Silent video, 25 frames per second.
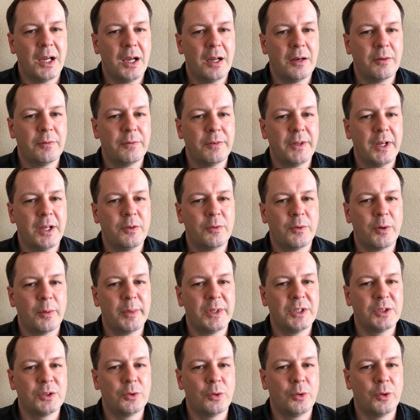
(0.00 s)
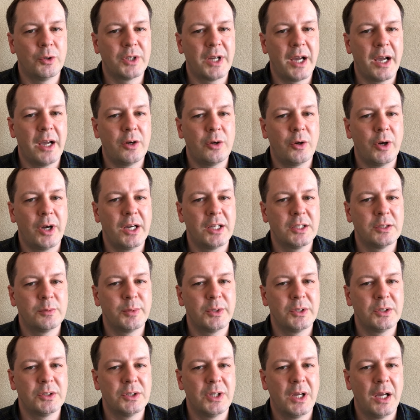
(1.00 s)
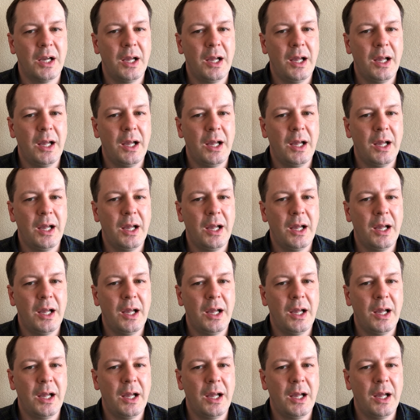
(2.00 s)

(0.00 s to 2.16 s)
and fled from his daughter and her husband.